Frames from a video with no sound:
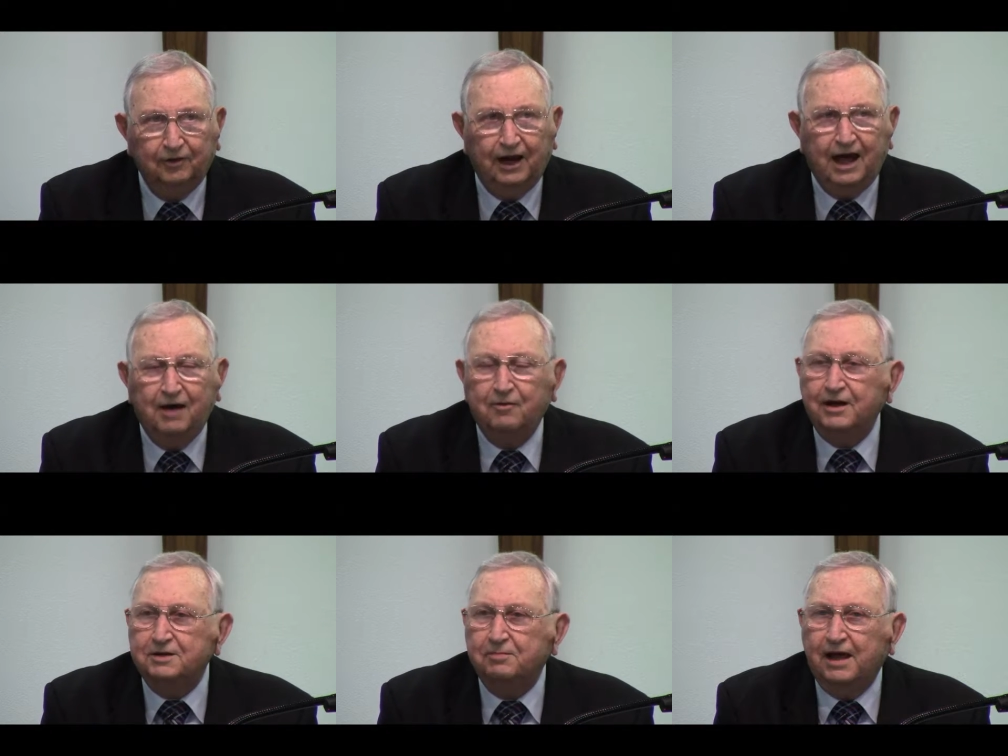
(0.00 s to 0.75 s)
Well, I
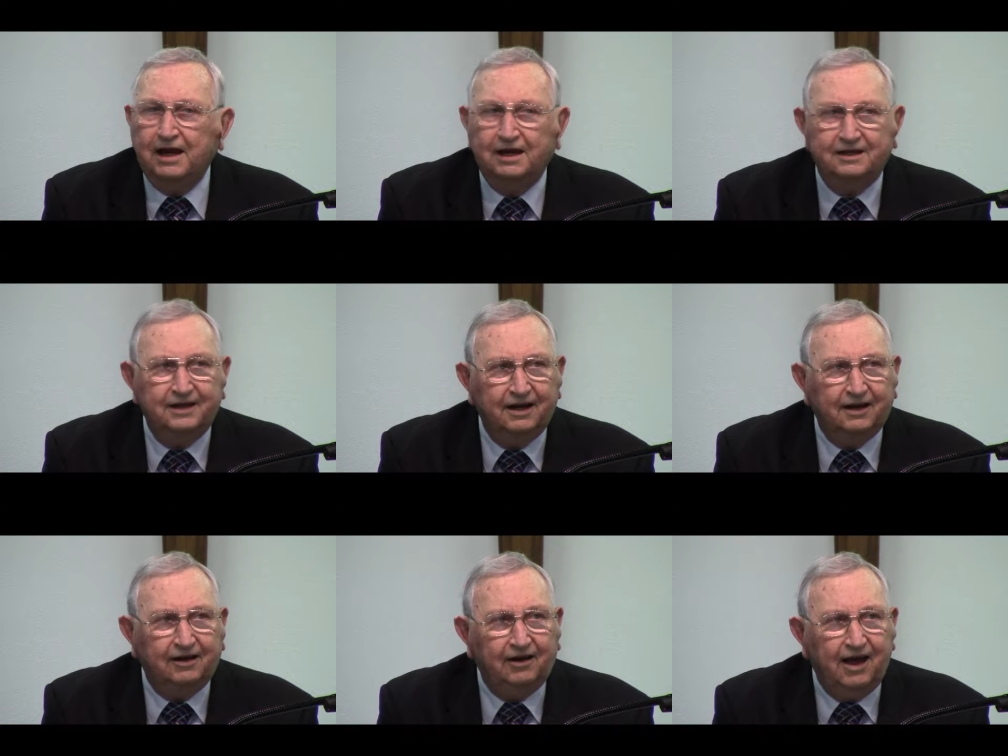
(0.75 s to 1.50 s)
went to bed at
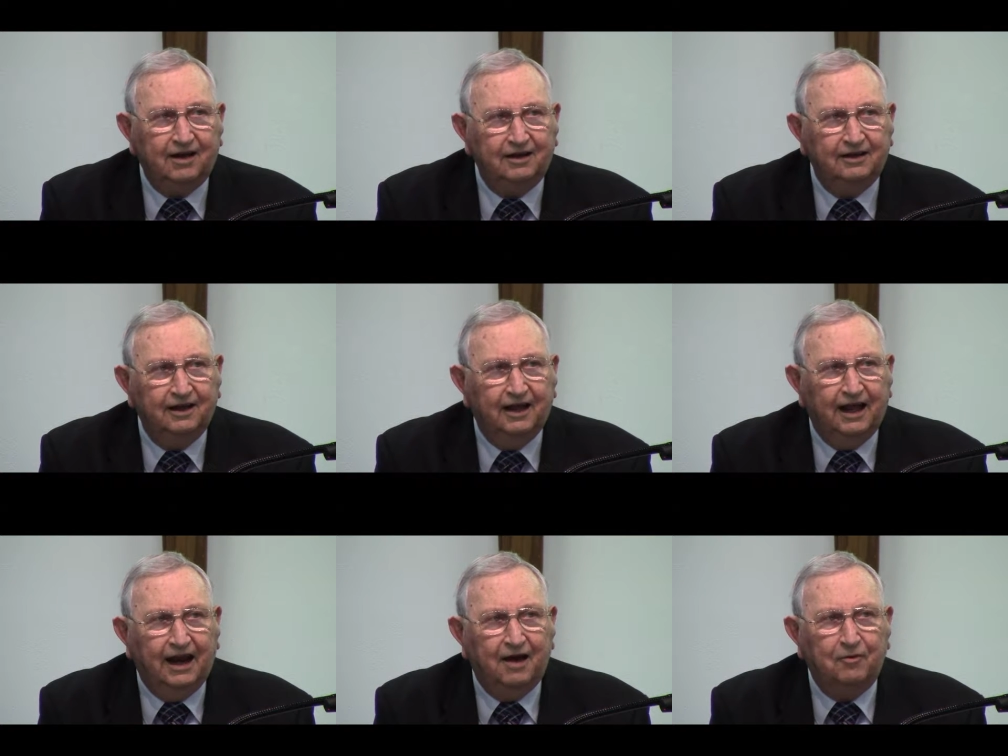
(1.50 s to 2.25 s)
ten o'clock,
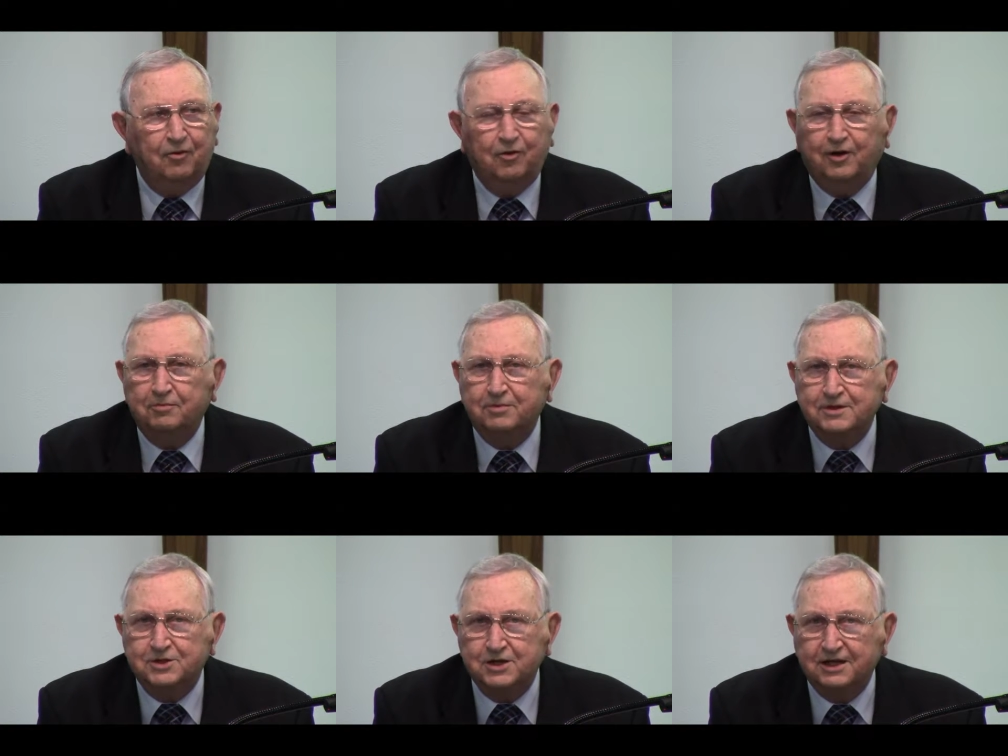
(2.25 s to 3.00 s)
and I woke up
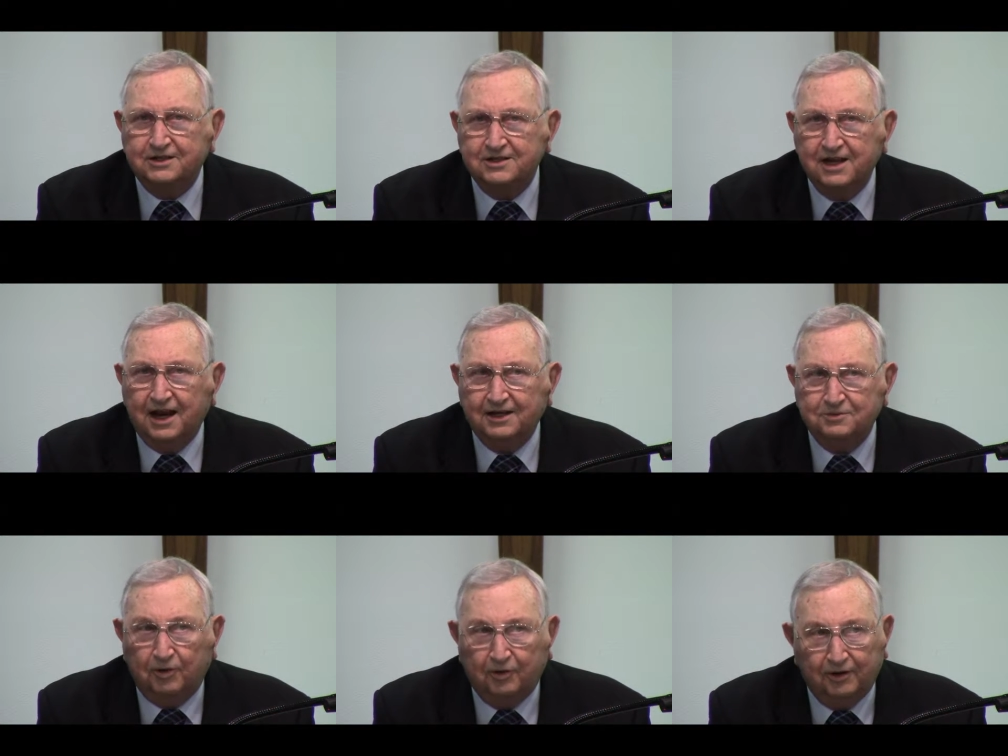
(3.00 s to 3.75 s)
at six the
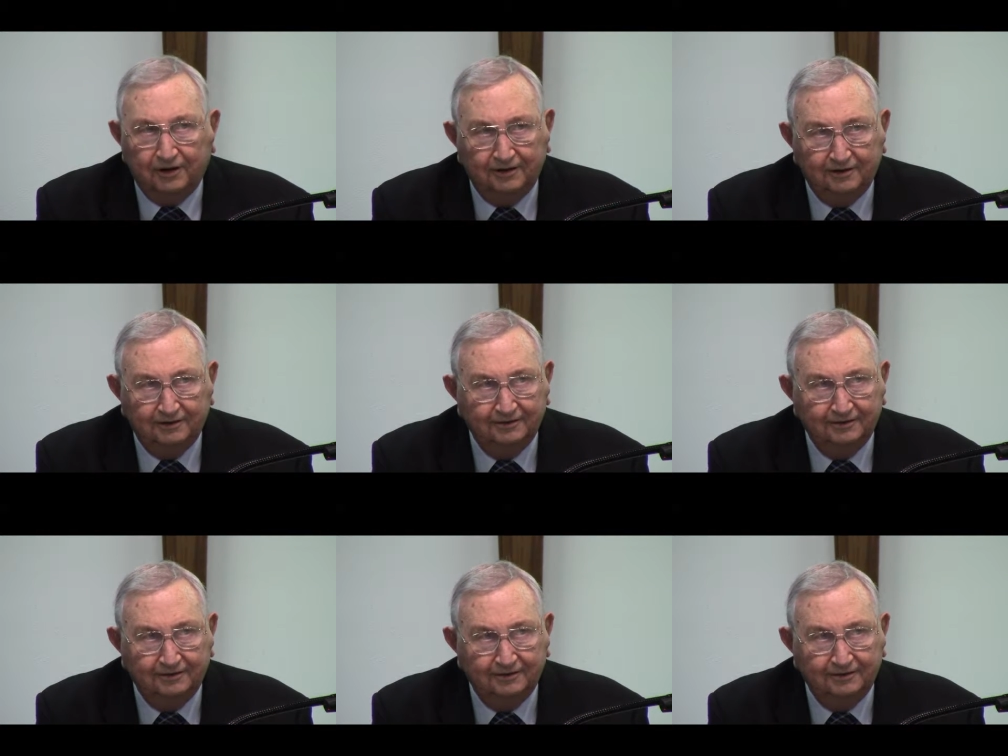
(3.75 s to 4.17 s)
next morning.